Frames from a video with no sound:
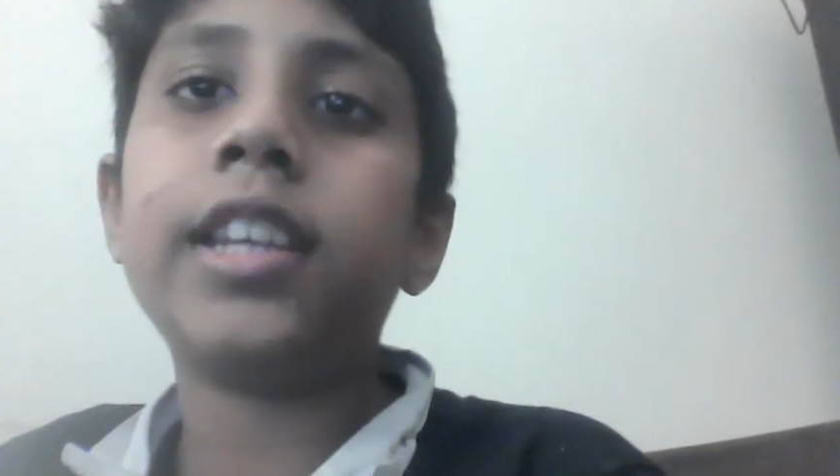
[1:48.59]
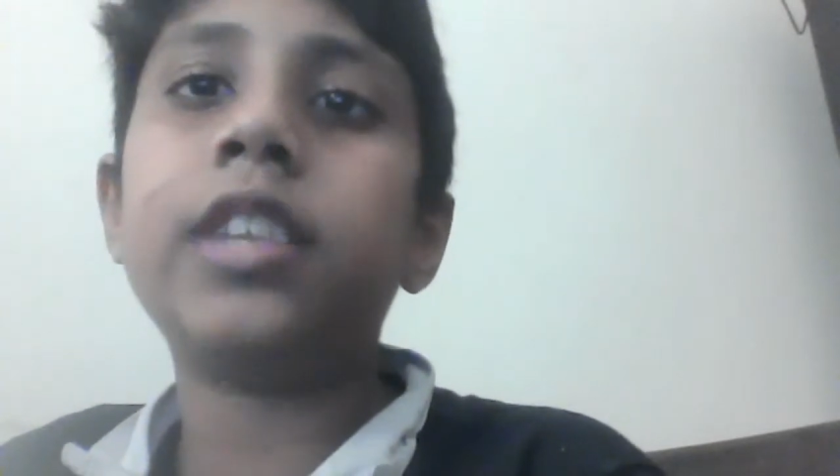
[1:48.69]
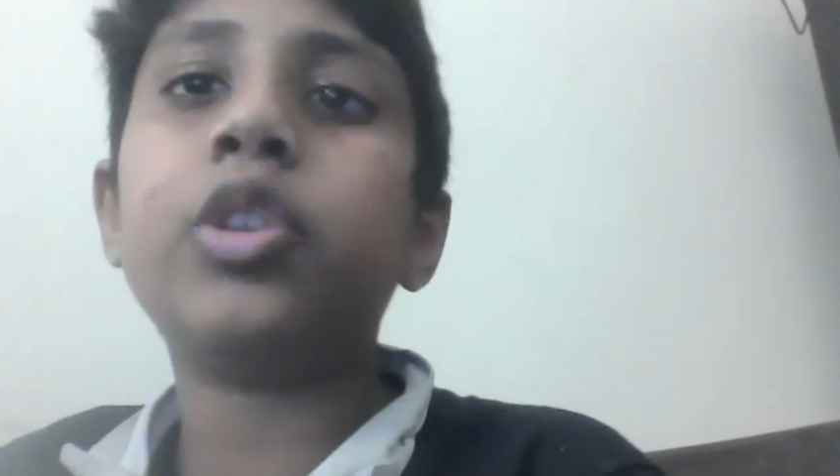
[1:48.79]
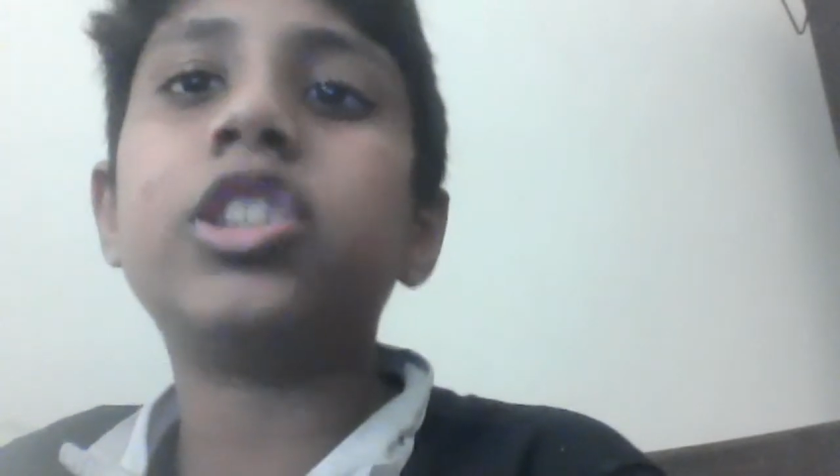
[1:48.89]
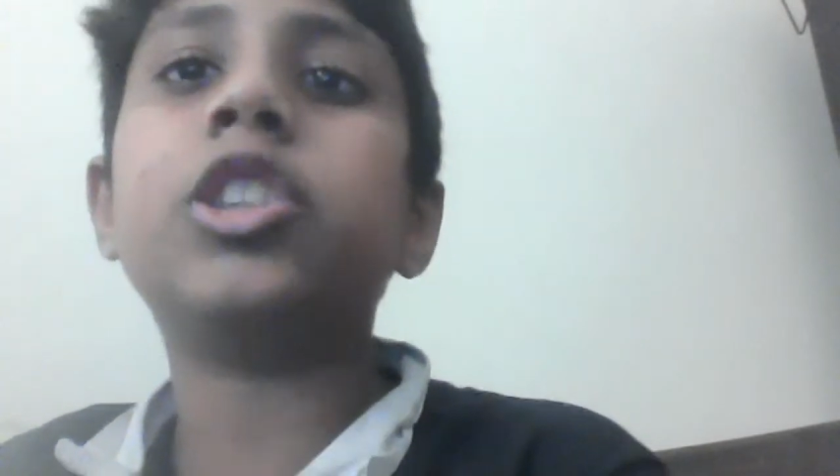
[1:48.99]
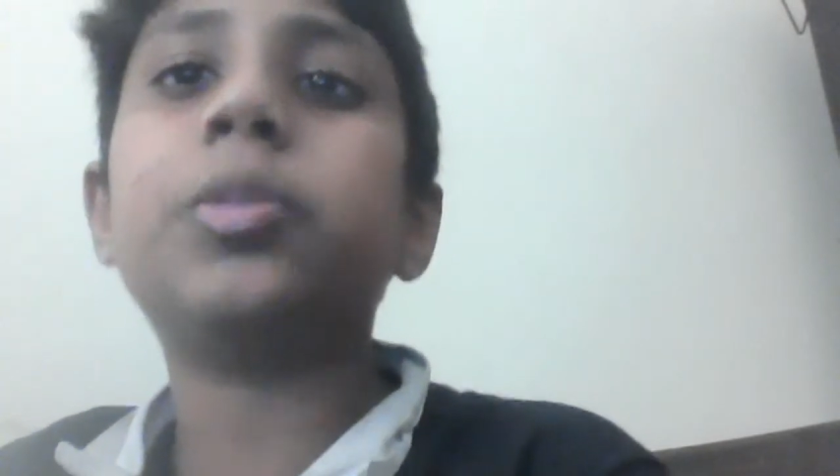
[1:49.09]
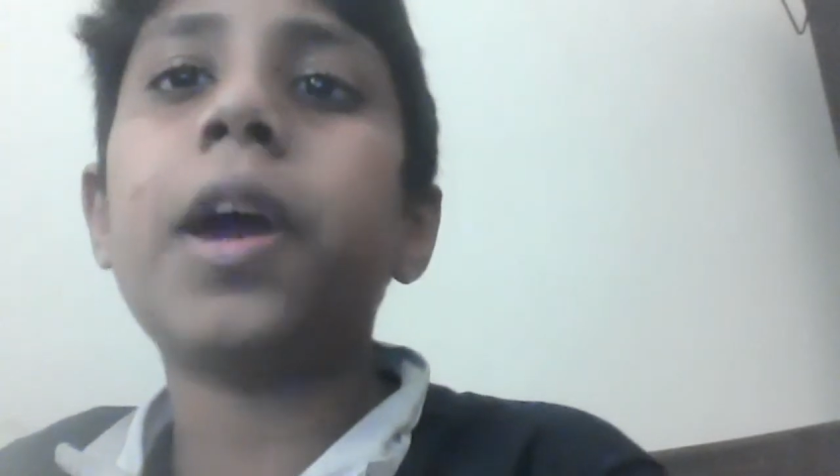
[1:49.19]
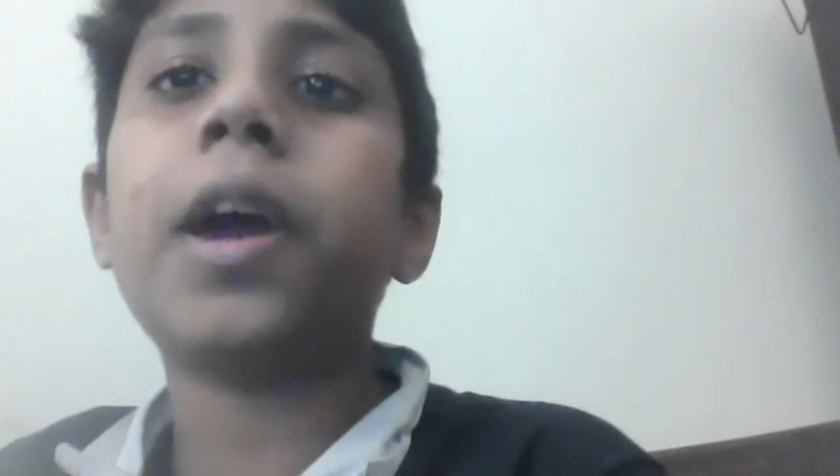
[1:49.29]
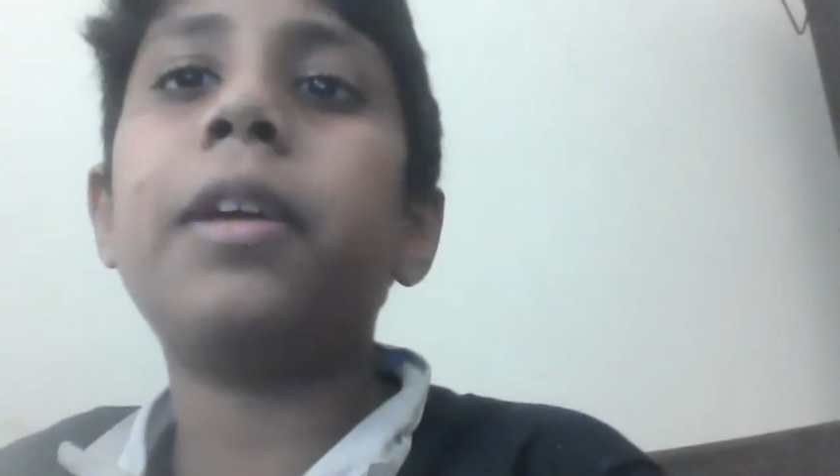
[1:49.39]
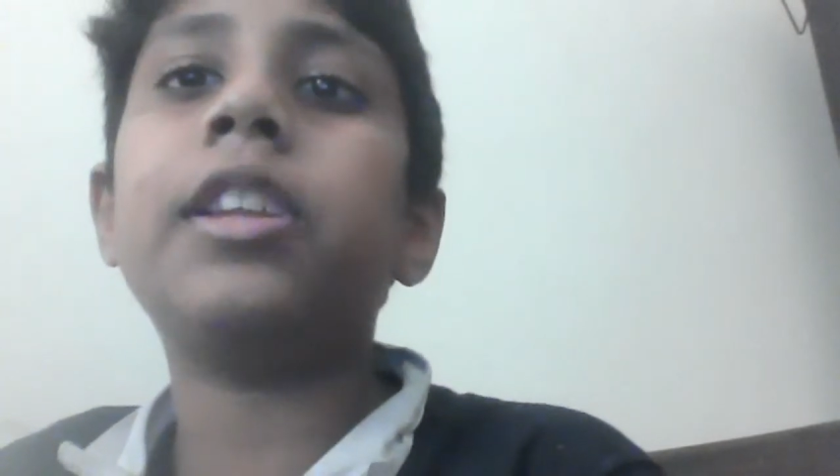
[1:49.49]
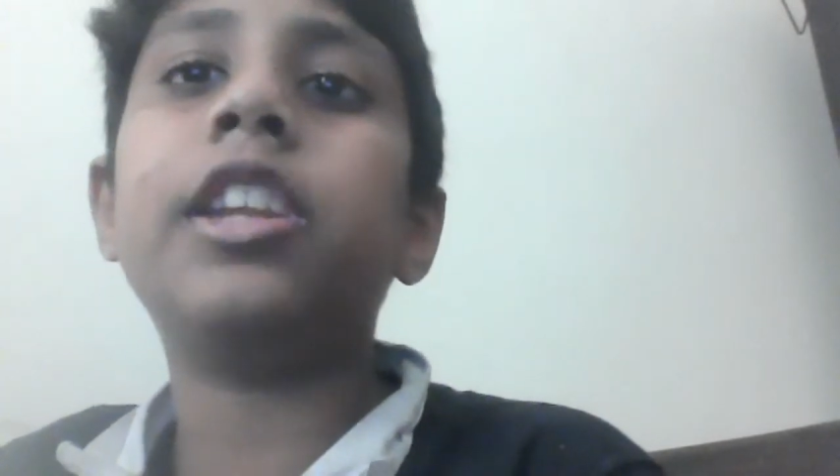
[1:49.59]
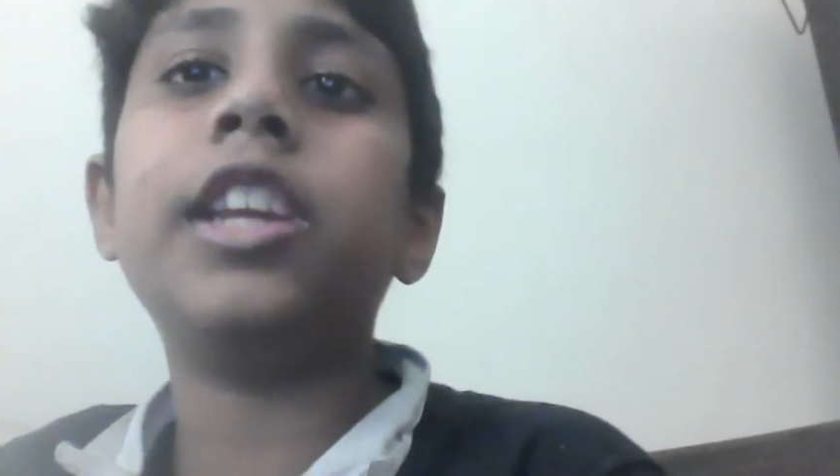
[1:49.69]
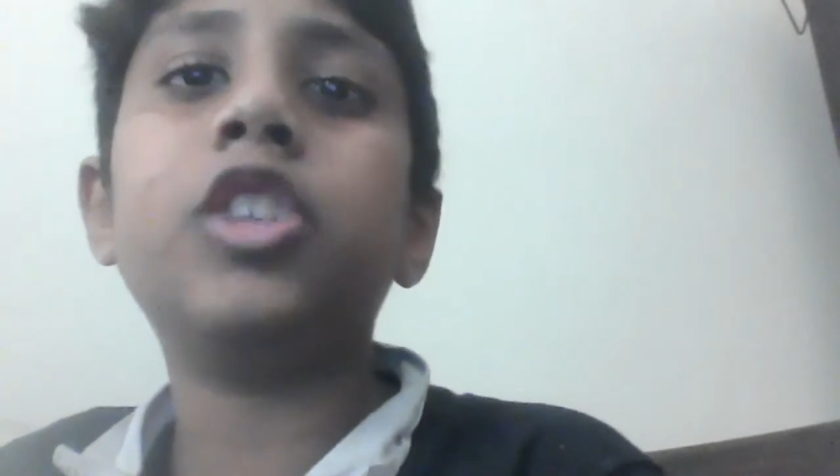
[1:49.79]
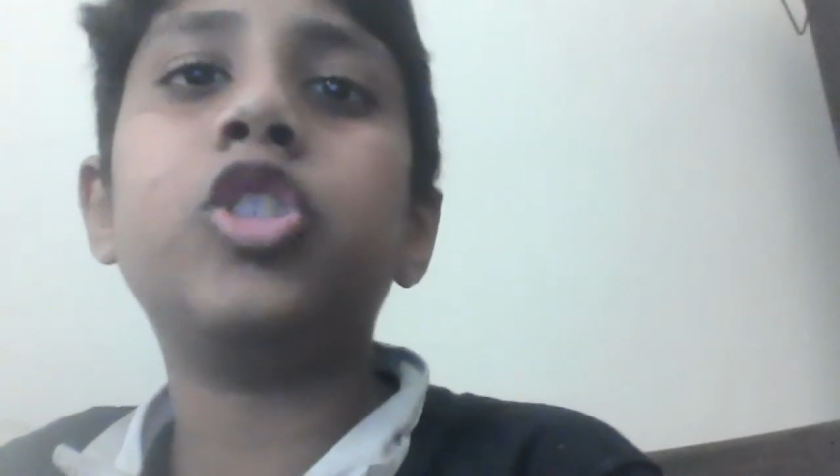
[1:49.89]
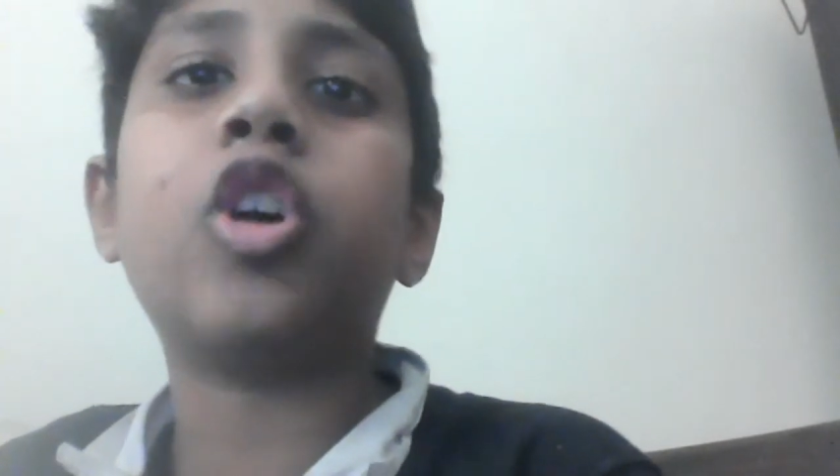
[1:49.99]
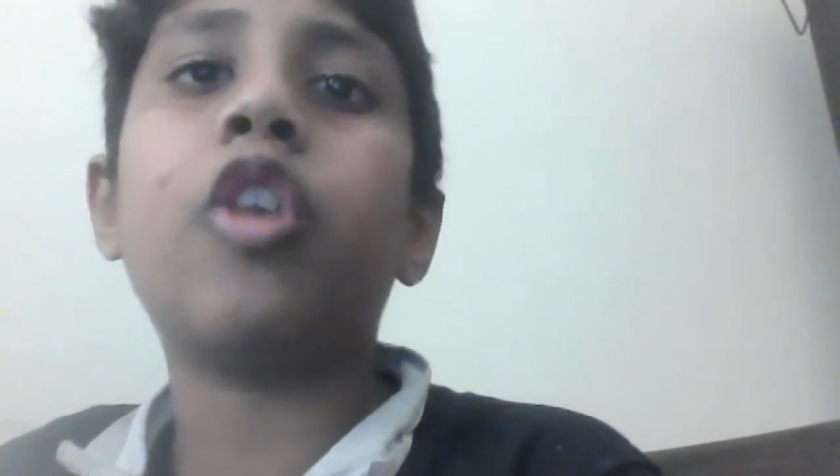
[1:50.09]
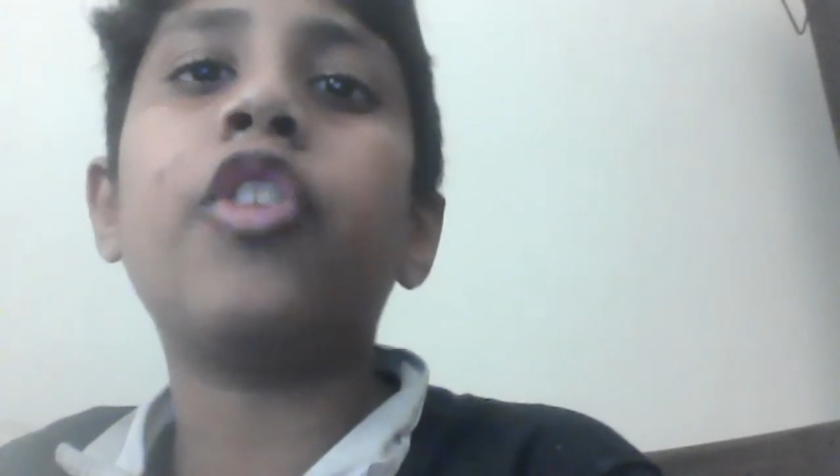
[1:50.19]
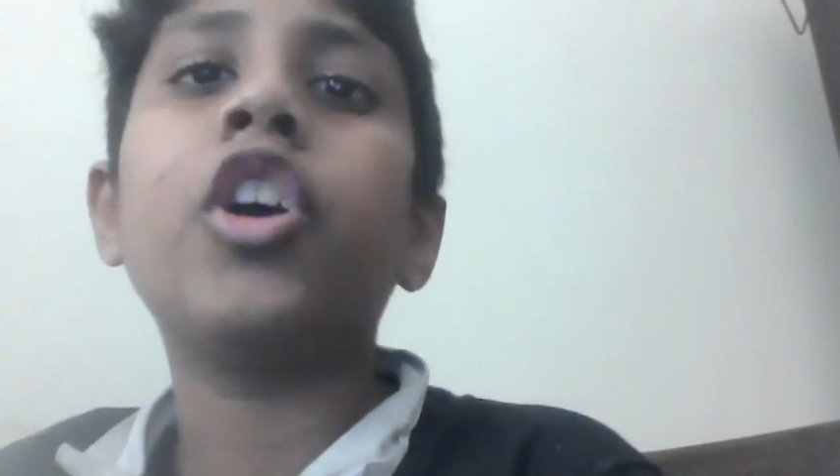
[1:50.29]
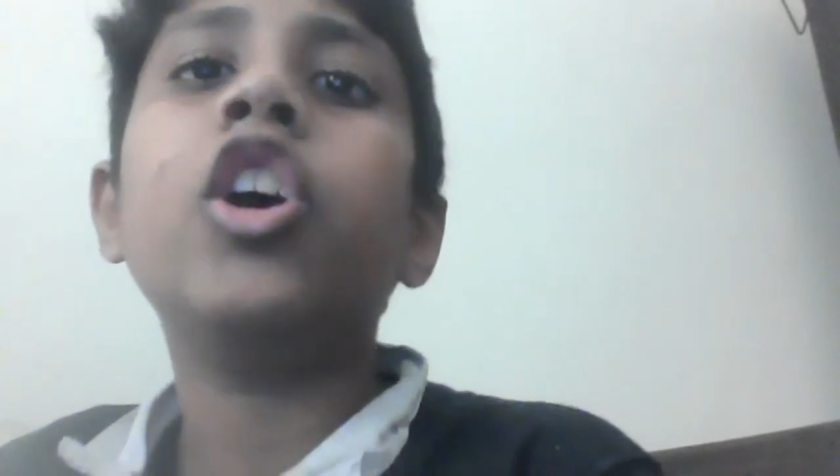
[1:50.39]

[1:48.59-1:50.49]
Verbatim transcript: was inspired by the needs of